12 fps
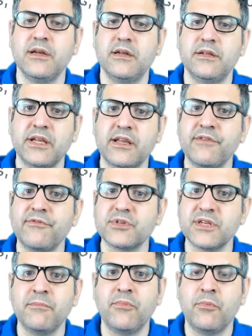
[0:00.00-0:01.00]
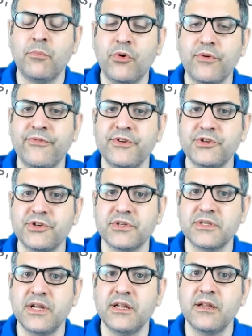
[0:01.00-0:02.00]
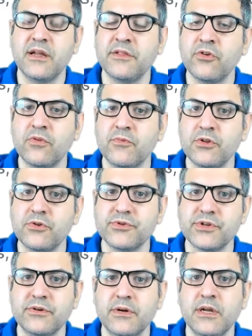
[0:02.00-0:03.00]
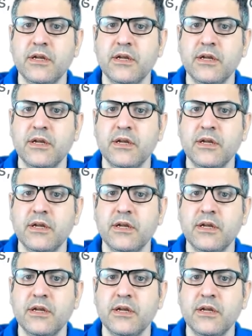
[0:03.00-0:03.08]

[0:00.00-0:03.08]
They give you some more features than a normal user.